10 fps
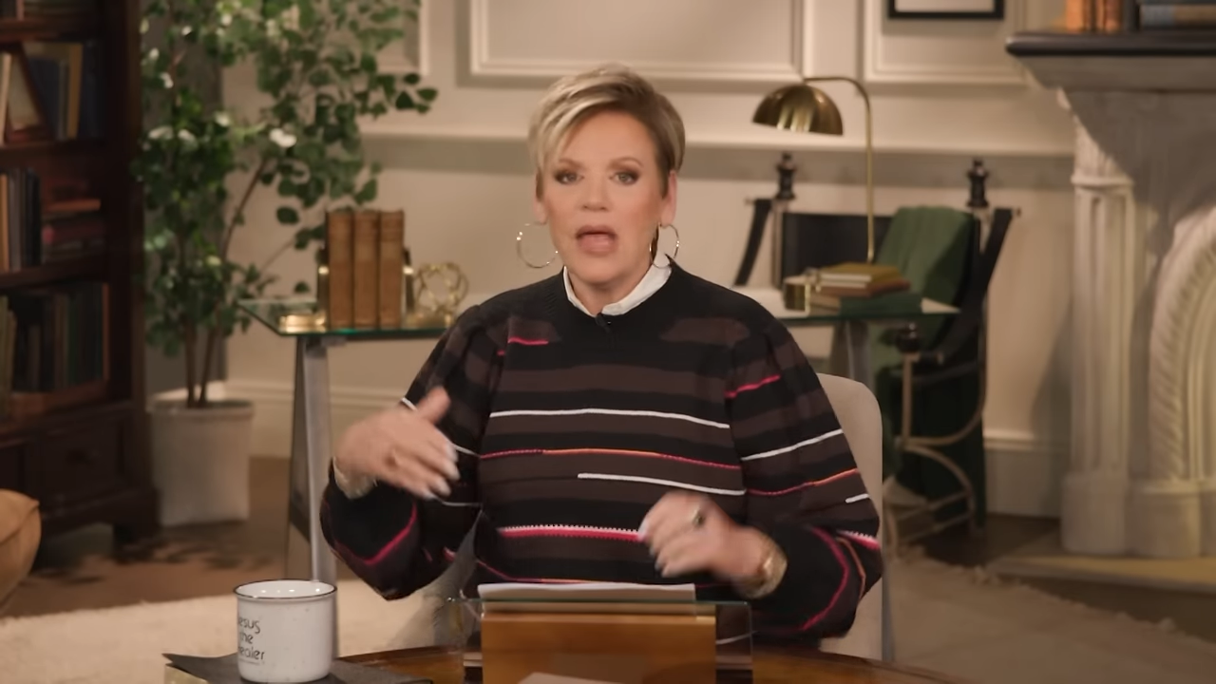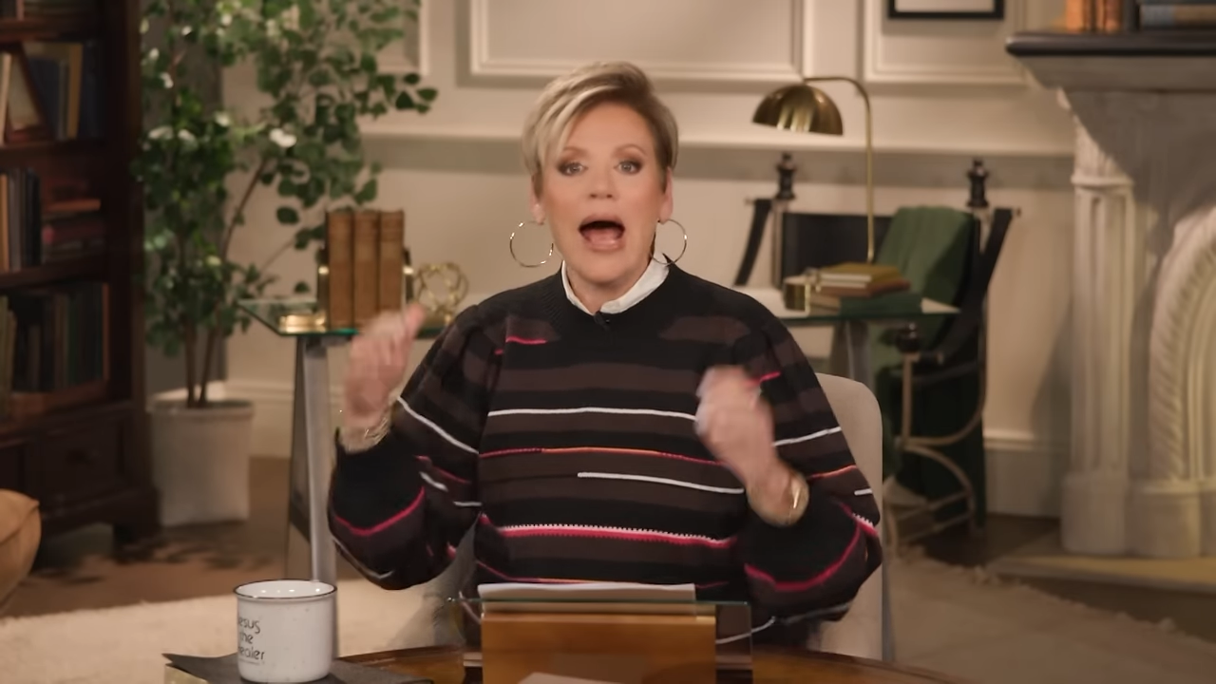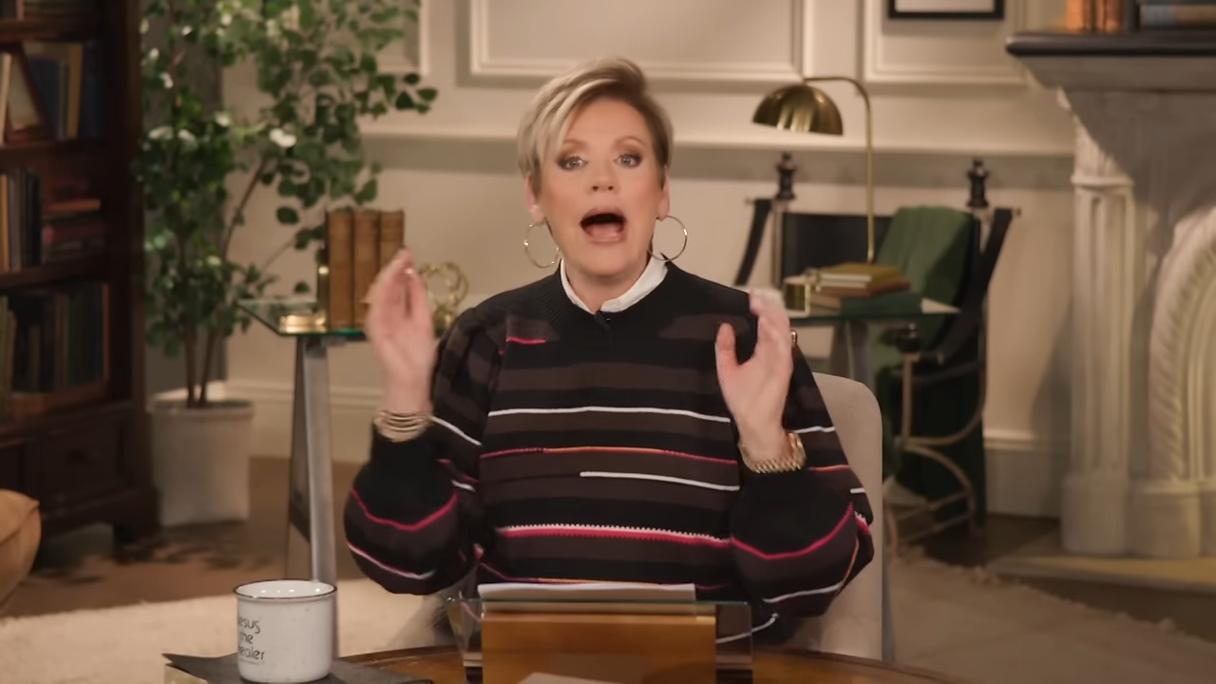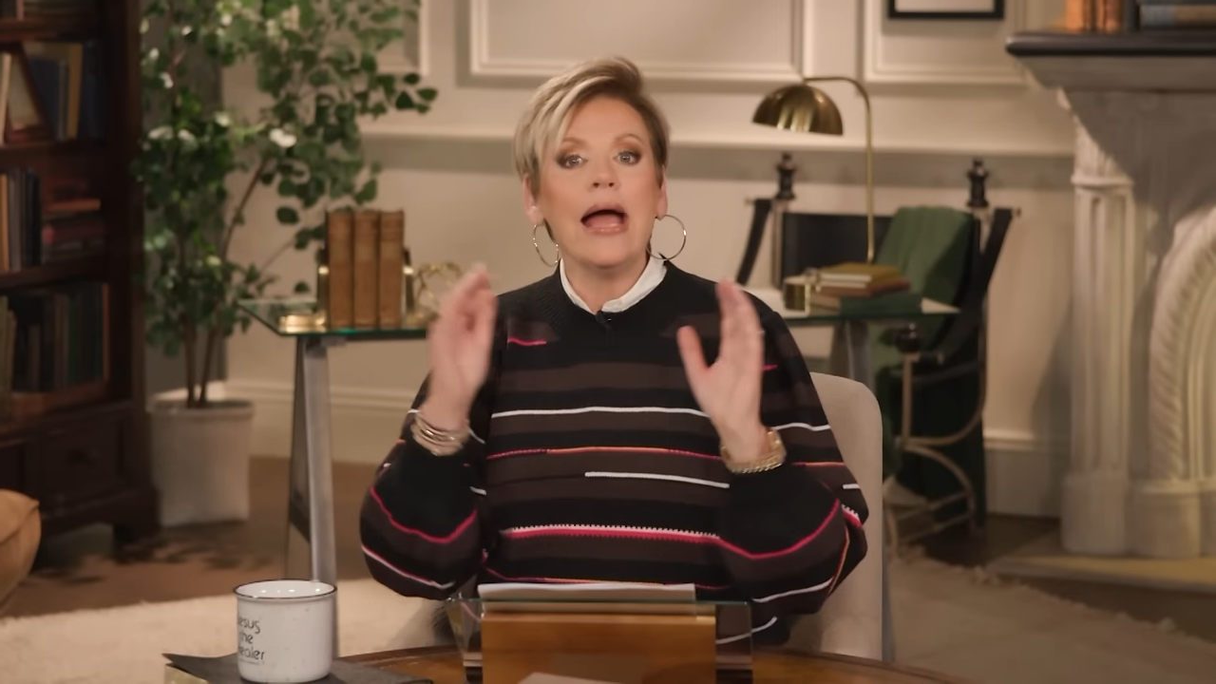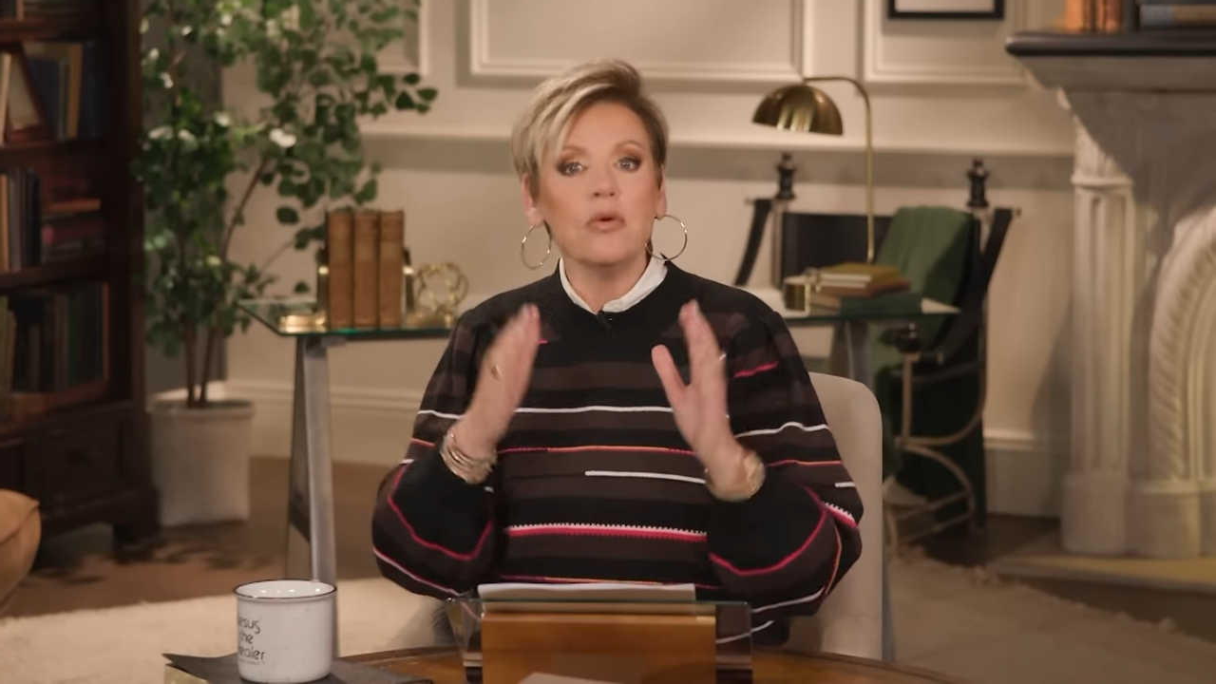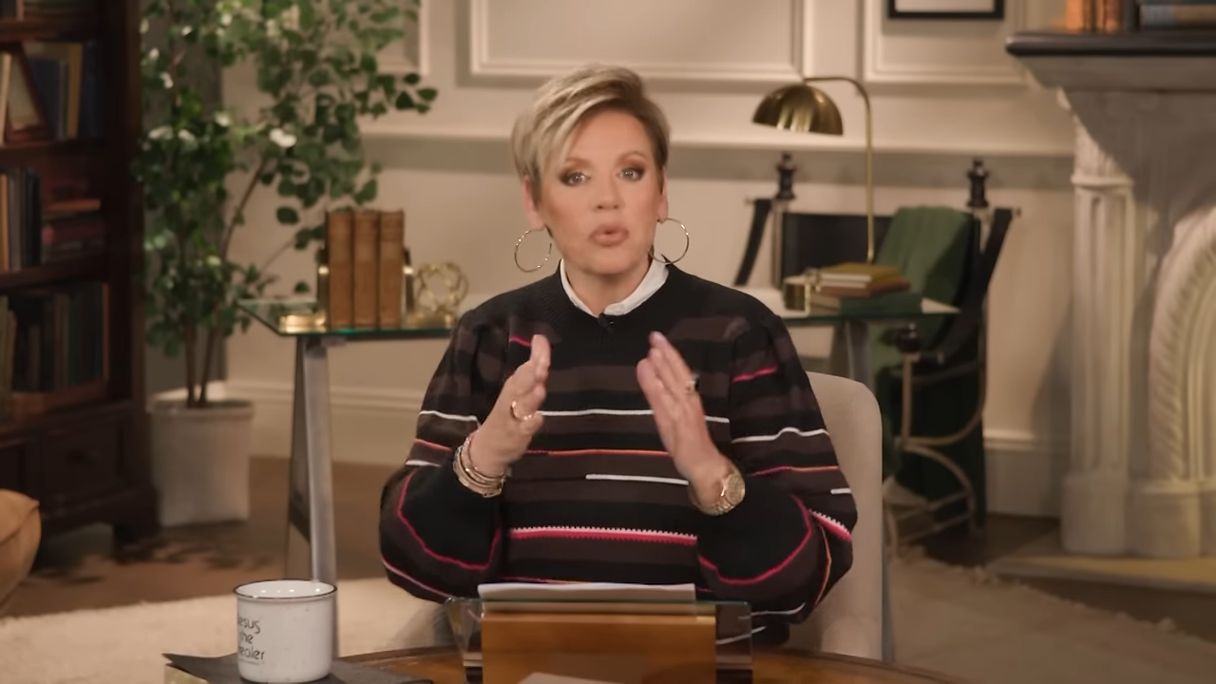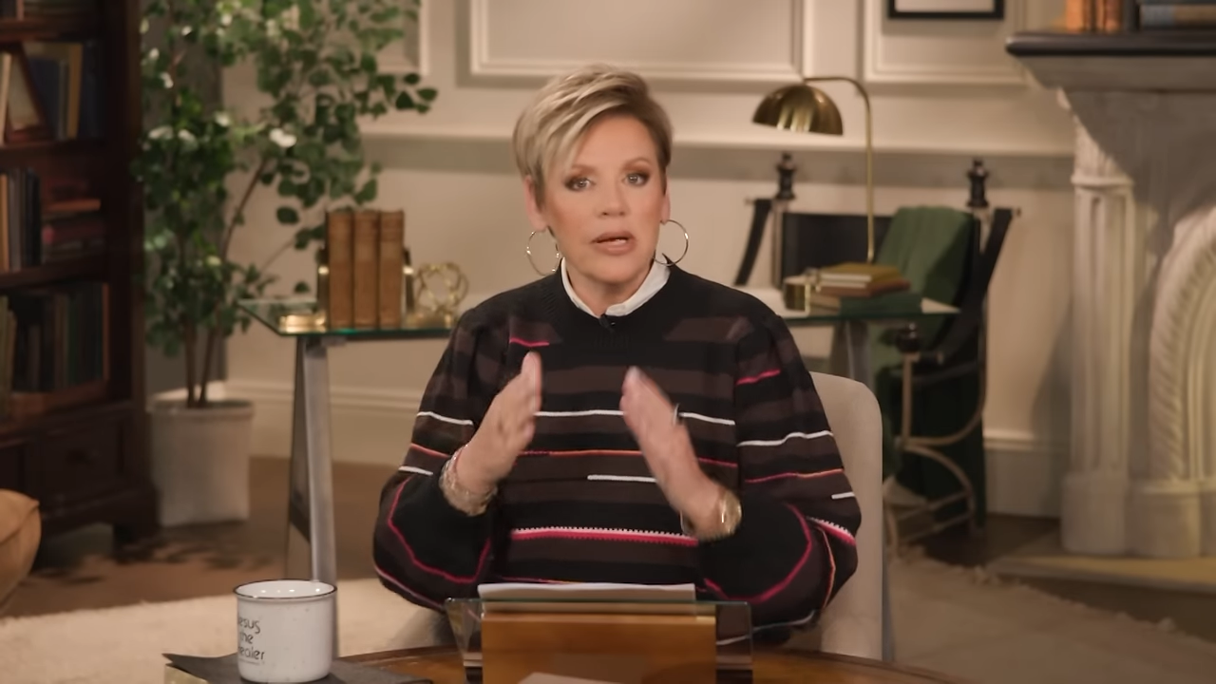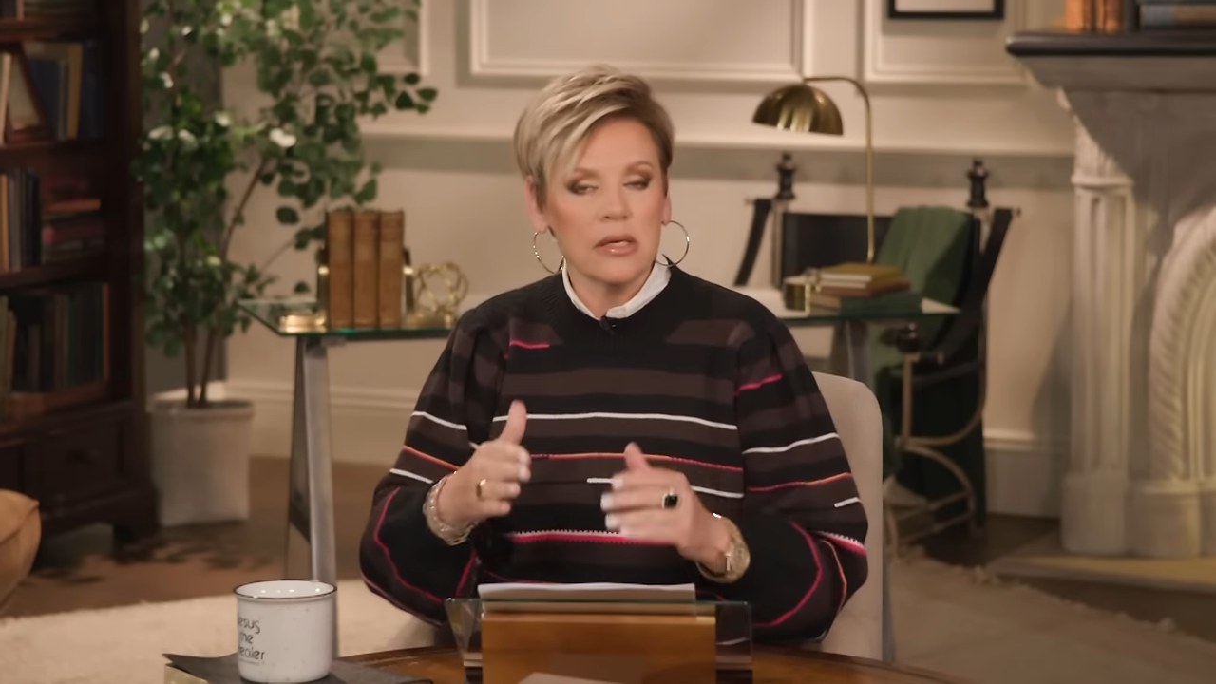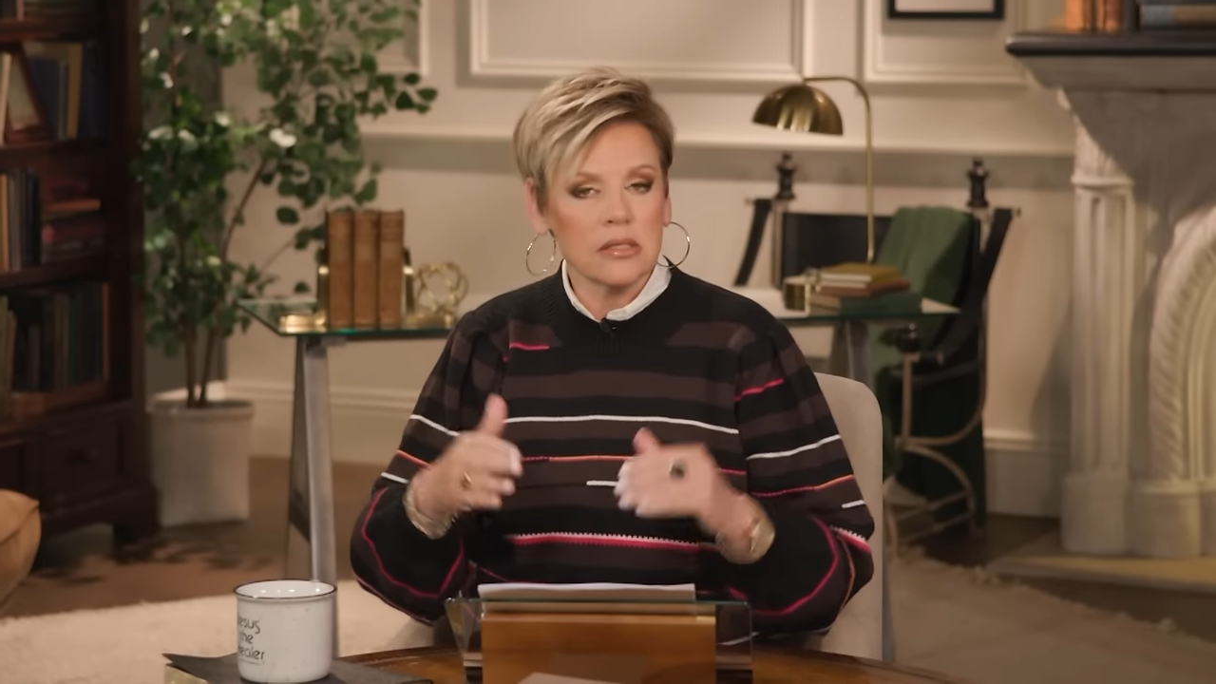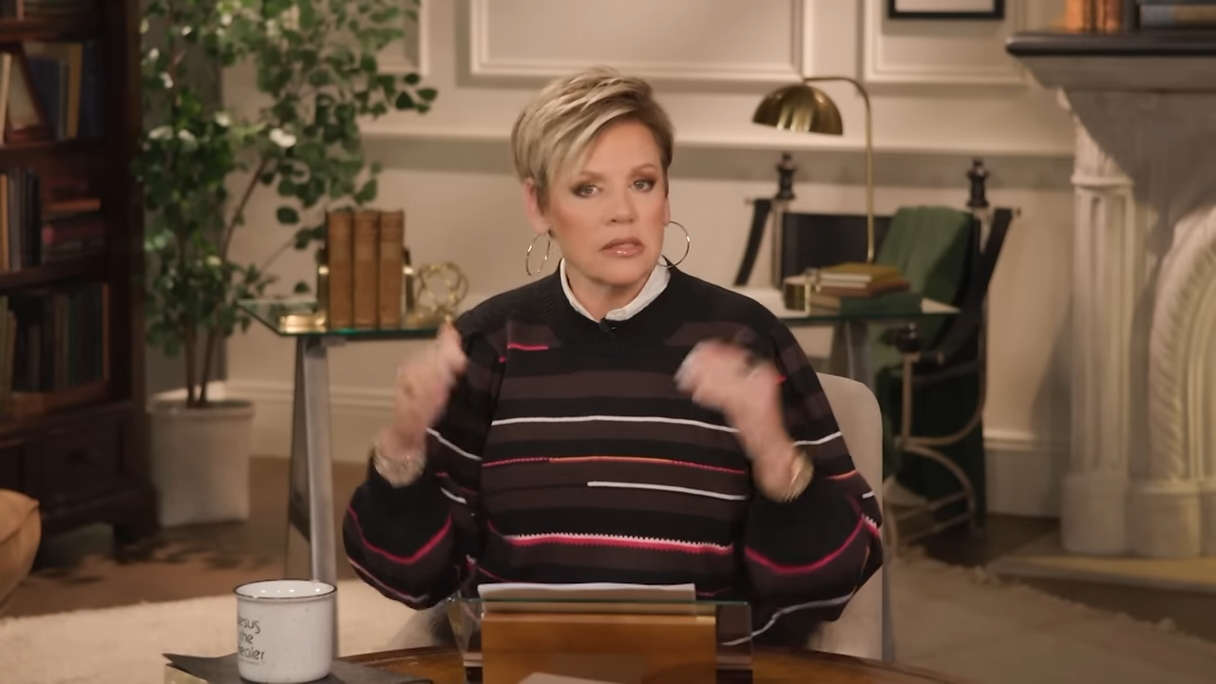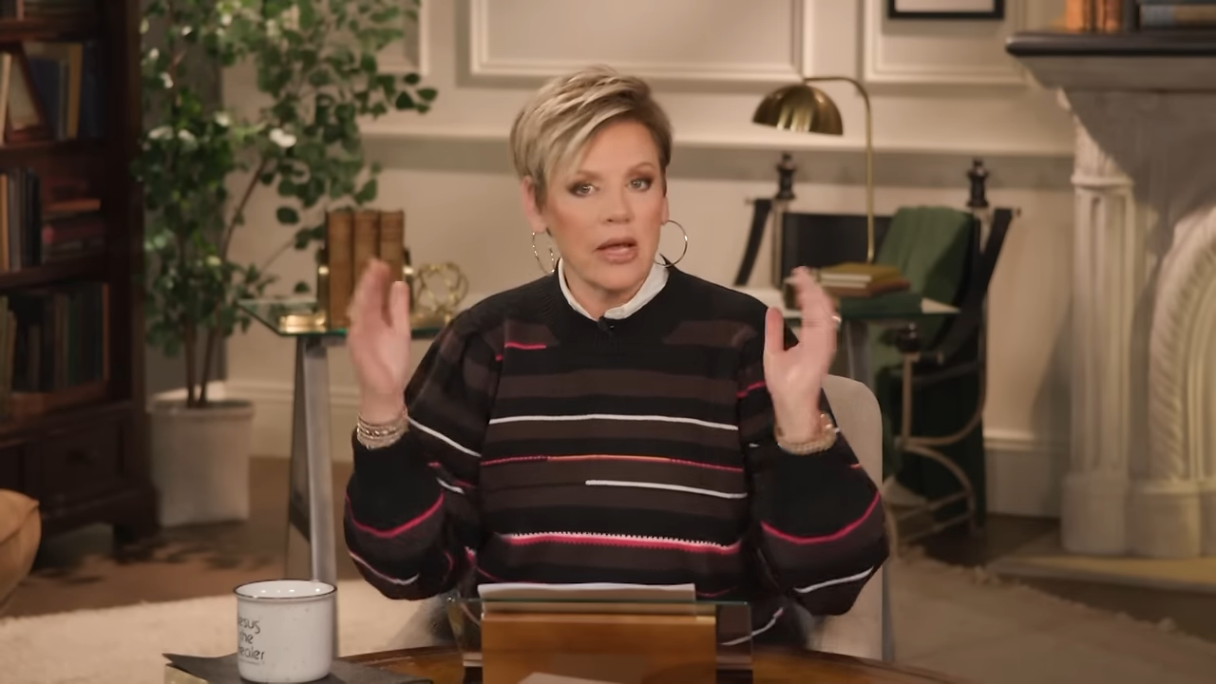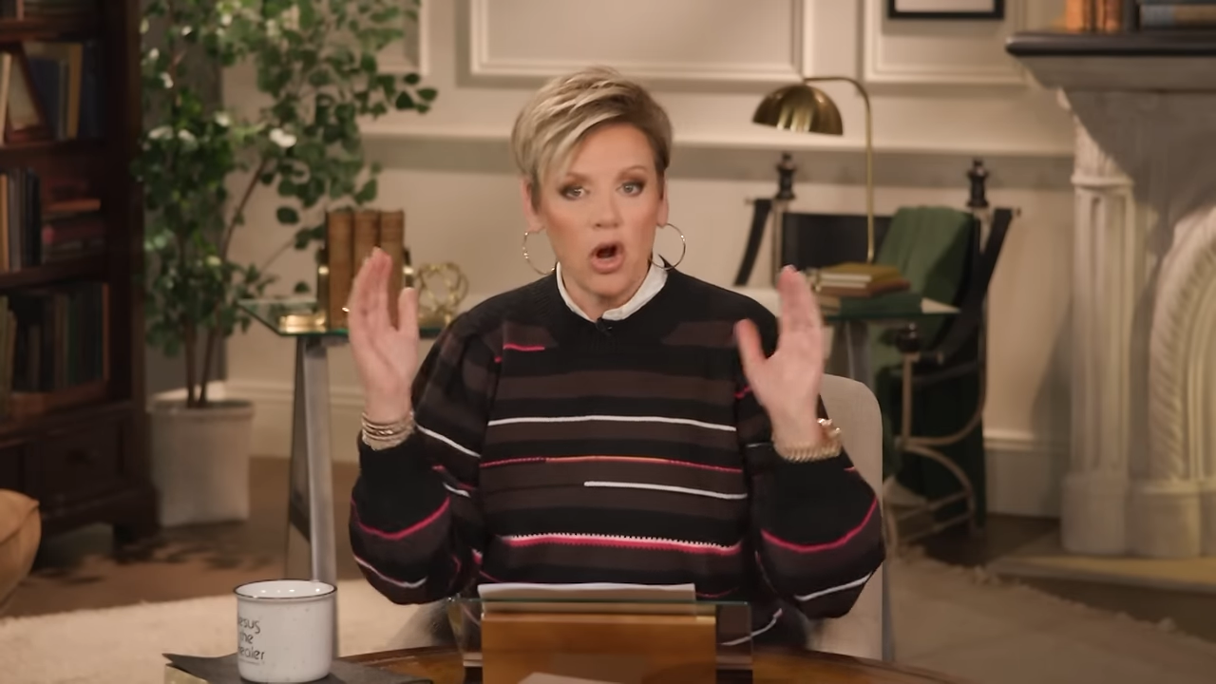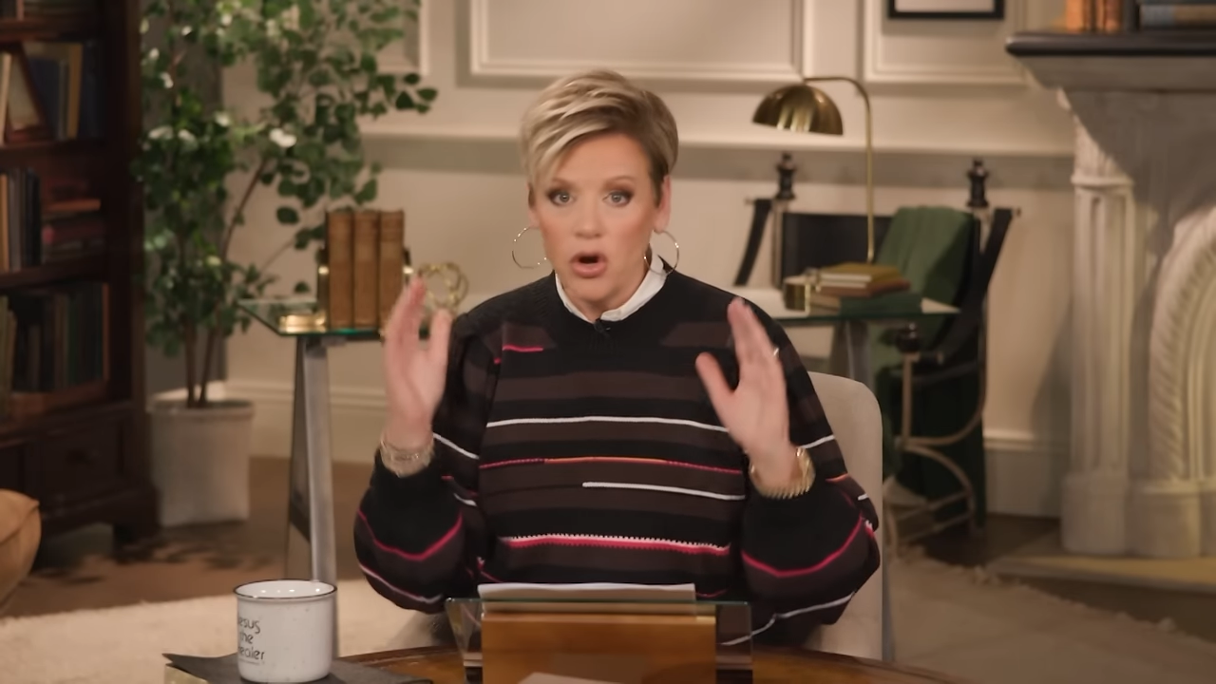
high risk that